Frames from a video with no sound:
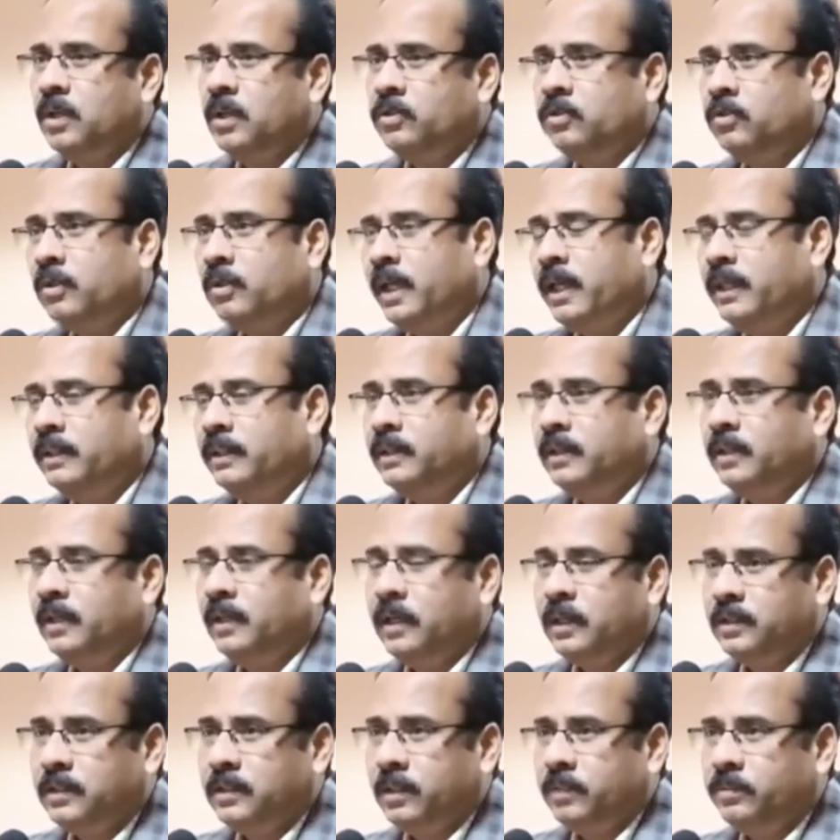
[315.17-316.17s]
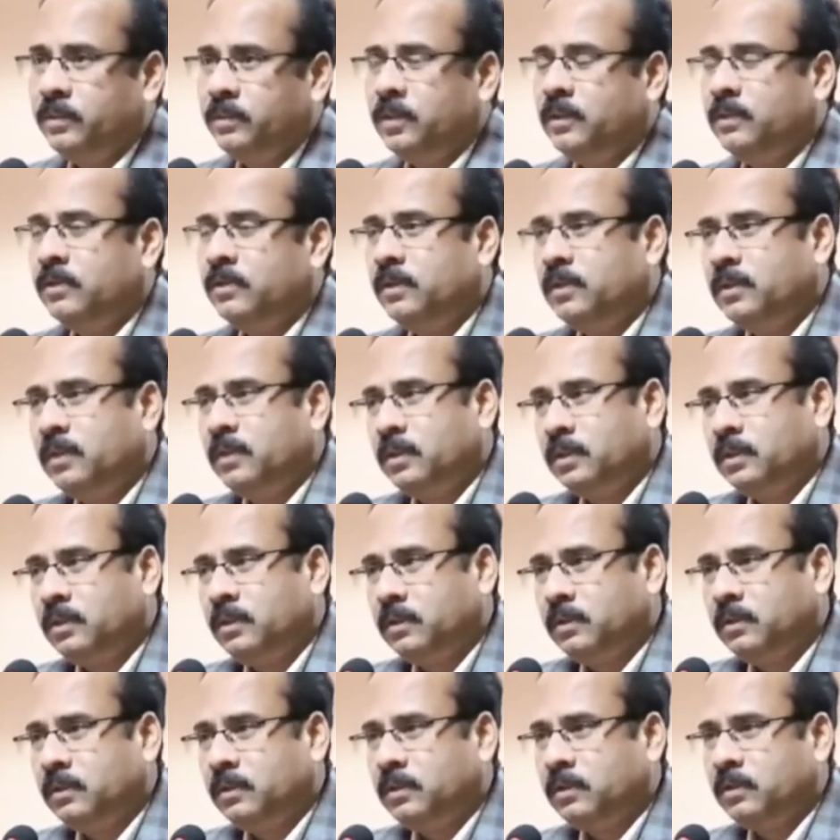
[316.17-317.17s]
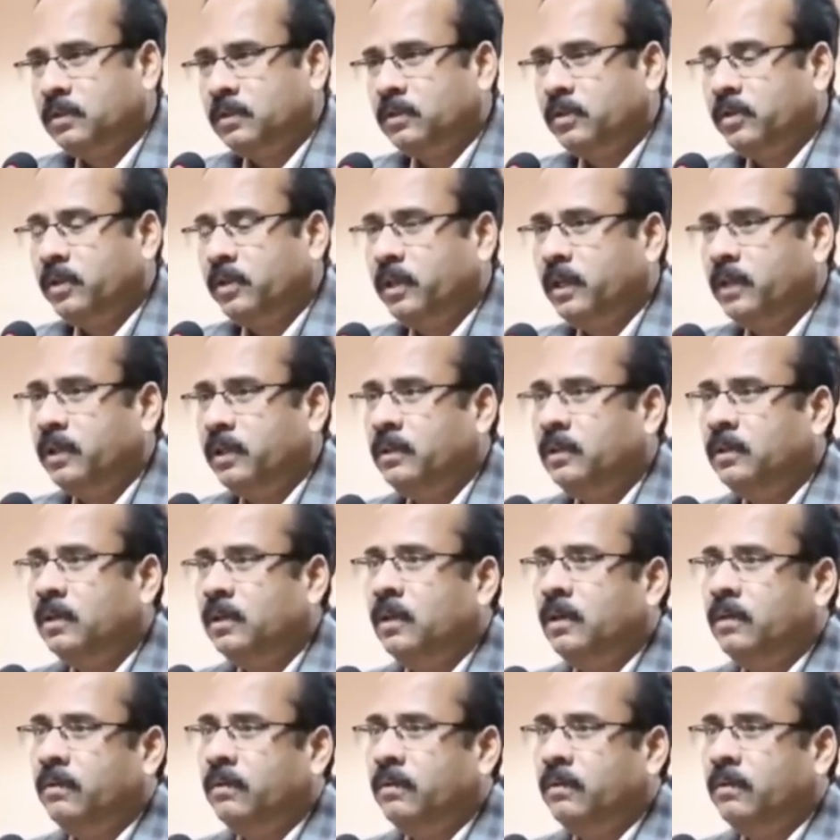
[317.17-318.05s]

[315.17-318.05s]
So like that, acceptance rejections were error.